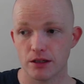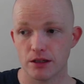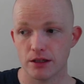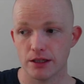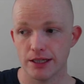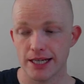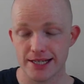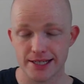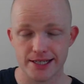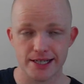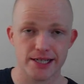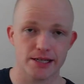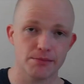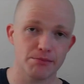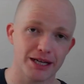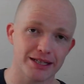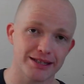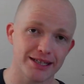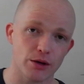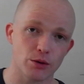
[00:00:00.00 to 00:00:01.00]
Lester's in
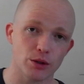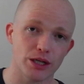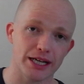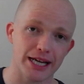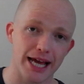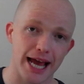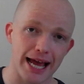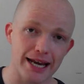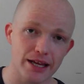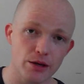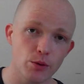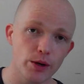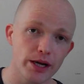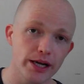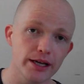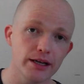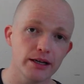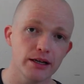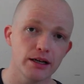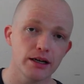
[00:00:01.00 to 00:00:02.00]
my downline
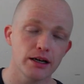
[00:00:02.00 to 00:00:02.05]
anyway.